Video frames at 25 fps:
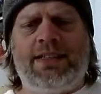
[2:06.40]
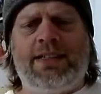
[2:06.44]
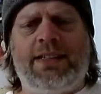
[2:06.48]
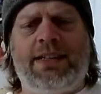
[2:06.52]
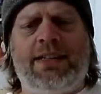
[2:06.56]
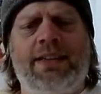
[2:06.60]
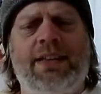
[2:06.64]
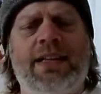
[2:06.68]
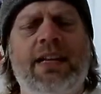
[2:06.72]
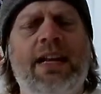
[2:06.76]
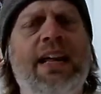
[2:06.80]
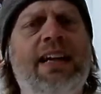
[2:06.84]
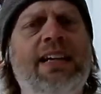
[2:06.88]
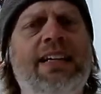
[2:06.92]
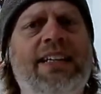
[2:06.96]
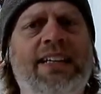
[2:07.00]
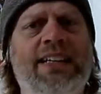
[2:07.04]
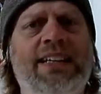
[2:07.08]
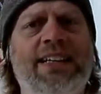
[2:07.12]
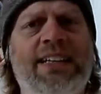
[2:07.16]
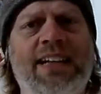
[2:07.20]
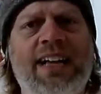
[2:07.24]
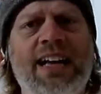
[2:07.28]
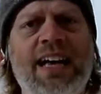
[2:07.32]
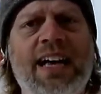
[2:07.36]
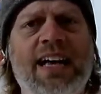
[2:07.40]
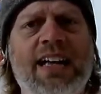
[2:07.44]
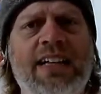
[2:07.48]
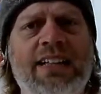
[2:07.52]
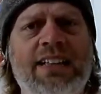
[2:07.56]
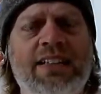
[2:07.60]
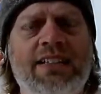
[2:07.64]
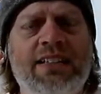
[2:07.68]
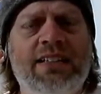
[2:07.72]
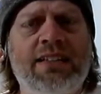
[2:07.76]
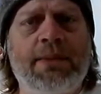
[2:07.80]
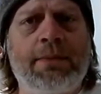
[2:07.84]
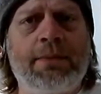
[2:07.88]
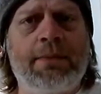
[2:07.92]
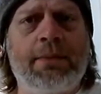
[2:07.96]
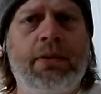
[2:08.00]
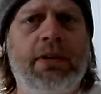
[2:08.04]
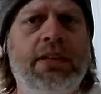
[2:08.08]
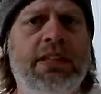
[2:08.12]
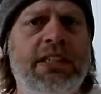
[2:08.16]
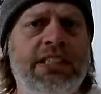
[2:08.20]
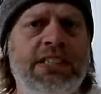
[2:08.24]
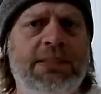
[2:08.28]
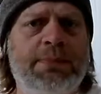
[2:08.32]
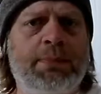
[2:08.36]
that I did not put
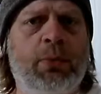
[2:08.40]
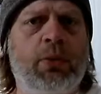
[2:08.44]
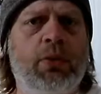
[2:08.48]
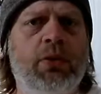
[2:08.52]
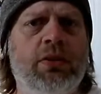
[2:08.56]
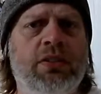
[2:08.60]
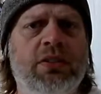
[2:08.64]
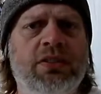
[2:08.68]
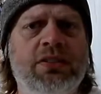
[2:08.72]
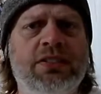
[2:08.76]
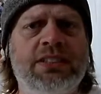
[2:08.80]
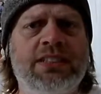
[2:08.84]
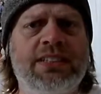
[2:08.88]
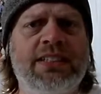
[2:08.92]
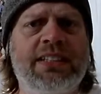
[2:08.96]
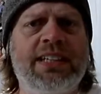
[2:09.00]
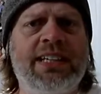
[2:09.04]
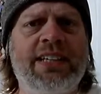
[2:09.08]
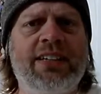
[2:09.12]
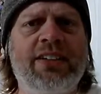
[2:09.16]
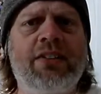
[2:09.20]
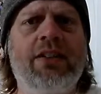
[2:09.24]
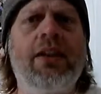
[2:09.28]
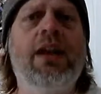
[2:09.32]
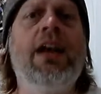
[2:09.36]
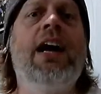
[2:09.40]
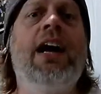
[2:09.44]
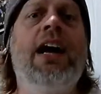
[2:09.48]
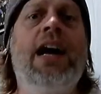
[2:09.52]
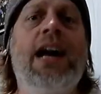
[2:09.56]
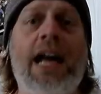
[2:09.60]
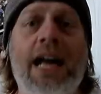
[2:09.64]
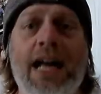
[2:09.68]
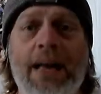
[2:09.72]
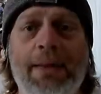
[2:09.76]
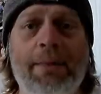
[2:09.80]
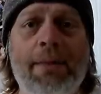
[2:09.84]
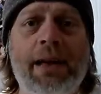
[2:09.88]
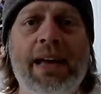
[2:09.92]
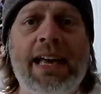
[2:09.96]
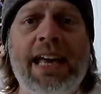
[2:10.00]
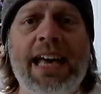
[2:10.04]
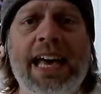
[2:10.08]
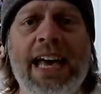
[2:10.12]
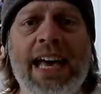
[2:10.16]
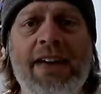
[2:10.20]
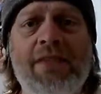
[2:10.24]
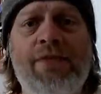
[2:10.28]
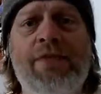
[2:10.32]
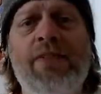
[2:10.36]
any spoilers in here. I may
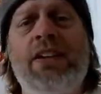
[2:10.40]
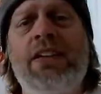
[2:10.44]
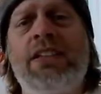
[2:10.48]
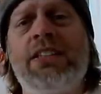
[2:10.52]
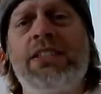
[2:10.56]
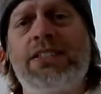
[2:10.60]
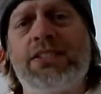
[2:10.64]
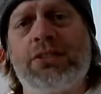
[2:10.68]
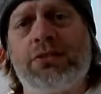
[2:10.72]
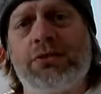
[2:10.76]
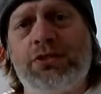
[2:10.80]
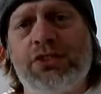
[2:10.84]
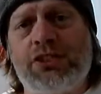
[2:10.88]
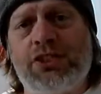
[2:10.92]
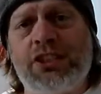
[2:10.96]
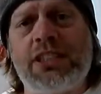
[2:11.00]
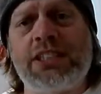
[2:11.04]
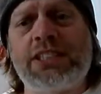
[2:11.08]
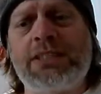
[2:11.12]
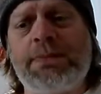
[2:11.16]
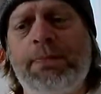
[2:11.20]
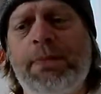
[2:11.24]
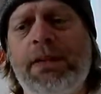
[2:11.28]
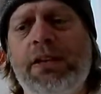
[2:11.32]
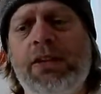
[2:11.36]
have, so just be